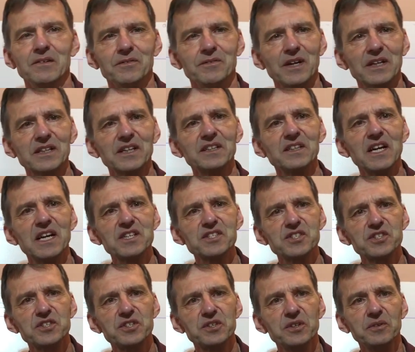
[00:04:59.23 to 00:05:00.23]
Recognize
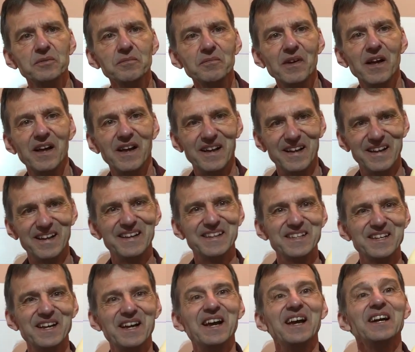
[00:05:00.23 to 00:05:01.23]
the tune?
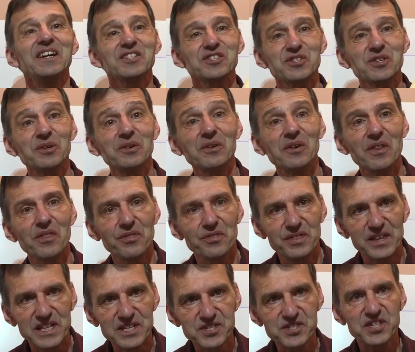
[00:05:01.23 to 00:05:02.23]
So
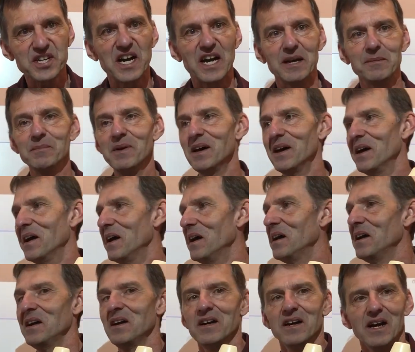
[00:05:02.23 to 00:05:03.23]
this time,
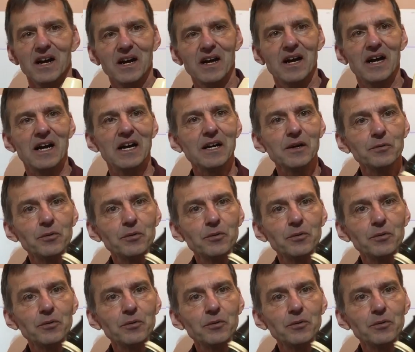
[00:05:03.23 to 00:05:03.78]
I